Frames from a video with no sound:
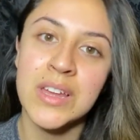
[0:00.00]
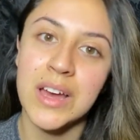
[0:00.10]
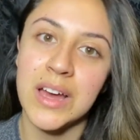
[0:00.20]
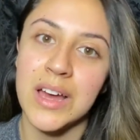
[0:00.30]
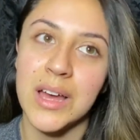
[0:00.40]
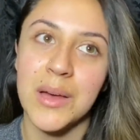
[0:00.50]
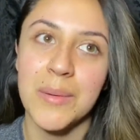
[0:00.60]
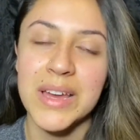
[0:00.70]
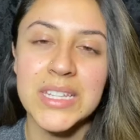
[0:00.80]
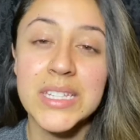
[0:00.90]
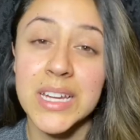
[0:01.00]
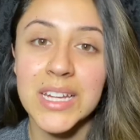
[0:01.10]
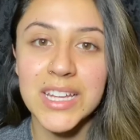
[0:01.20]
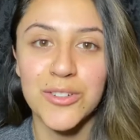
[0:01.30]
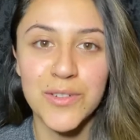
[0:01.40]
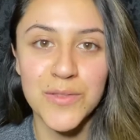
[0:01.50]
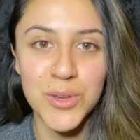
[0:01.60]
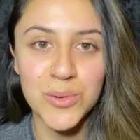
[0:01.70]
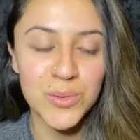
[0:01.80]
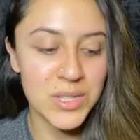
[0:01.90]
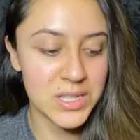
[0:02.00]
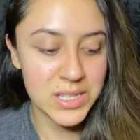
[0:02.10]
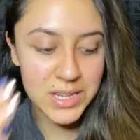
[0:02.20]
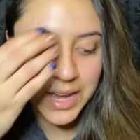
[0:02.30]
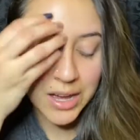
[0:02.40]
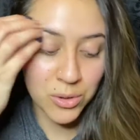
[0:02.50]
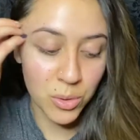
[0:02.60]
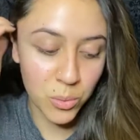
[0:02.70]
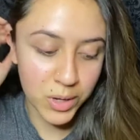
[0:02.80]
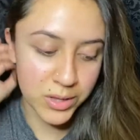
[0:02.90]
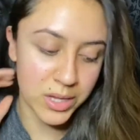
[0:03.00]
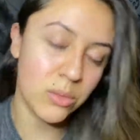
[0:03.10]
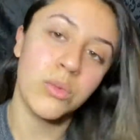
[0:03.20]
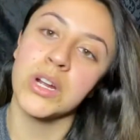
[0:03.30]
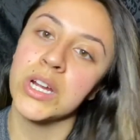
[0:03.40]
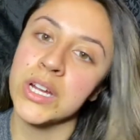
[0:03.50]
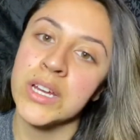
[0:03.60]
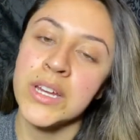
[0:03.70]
I guess it's kind of like a review to see how well they work.